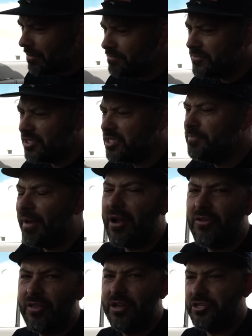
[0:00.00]
this is
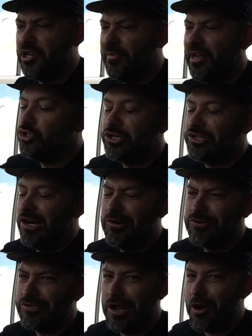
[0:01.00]
better than it should be. You can tell
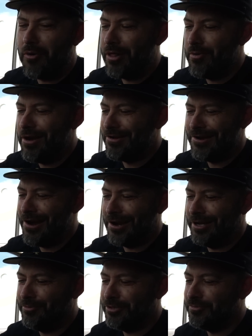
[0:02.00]
because I don't really want to talk
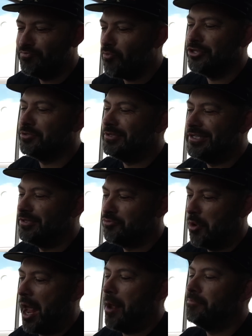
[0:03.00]
anymore. Just want
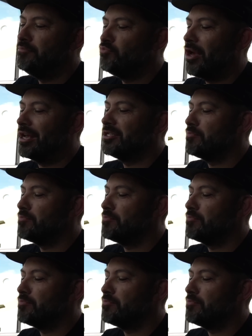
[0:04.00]
to ram like as